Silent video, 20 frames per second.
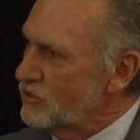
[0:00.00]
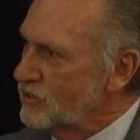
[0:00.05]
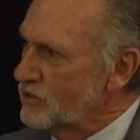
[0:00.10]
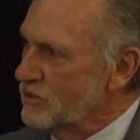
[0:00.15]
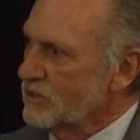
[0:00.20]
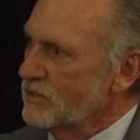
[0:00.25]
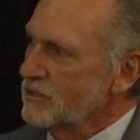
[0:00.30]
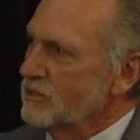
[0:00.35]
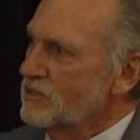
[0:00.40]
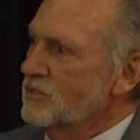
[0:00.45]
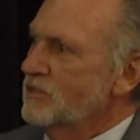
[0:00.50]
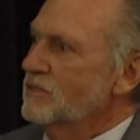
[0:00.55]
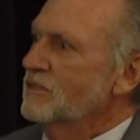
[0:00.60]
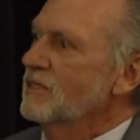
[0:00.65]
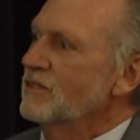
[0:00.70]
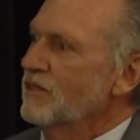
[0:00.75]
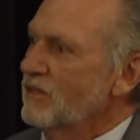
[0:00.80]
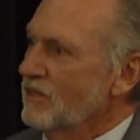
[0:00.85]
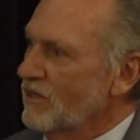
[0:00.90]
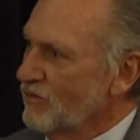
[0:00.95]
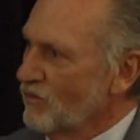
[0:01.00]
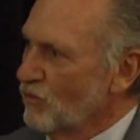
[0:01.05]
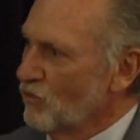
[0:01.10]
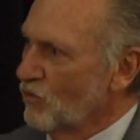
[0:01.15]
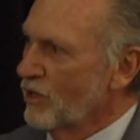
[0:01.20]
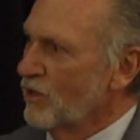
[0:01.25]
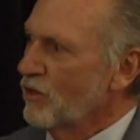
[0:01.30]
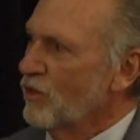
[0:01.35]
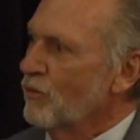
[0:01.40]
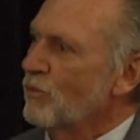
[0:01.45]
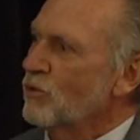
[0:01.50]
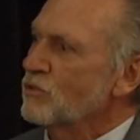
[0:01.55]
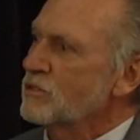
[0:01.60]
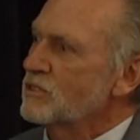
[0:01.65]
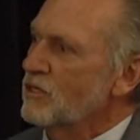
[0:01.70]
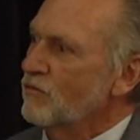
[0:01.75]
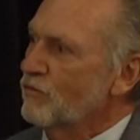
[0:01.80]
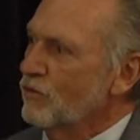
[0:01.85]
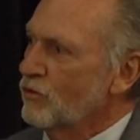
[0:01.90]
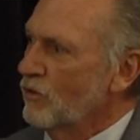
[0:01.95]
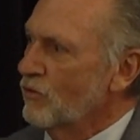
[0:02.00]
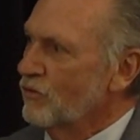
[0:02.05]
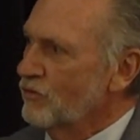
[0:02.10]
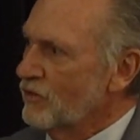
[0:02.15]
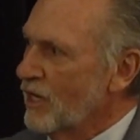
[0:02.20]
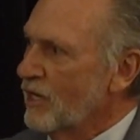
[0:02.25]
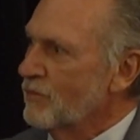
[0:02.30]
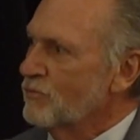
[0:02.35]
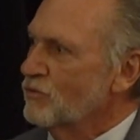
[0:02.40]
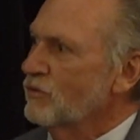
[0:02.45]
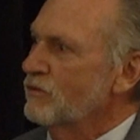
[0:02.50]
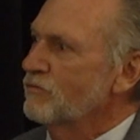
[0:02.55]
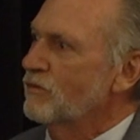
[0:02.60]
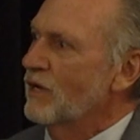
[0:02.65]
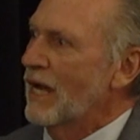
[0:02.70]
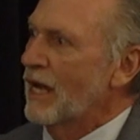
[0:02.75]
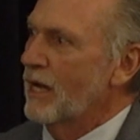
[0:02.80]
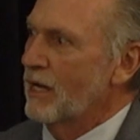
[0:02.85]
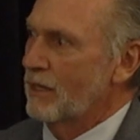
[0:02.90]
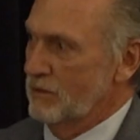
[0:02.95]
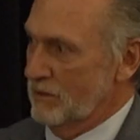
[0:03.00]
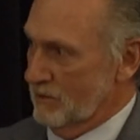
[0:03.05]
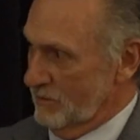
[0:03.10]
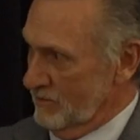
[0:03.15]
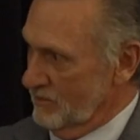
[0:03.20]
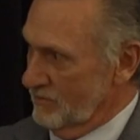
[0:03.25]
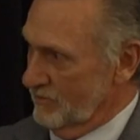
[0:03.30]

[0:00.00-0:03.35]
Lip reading: just one of the most difficult times we've had.